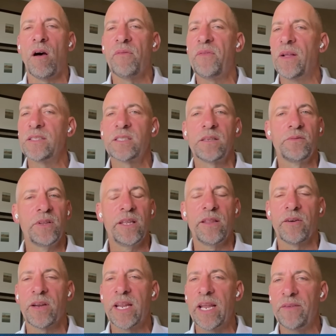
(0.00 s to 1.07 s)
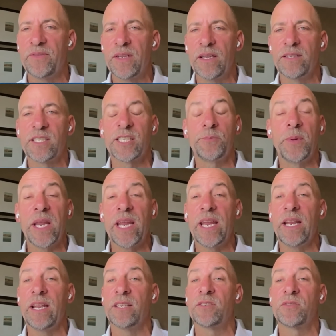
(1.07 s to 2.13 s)
Offensively, they're gifted.
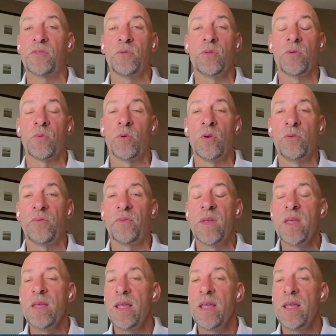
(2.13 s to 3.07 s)
Speed is through the roof.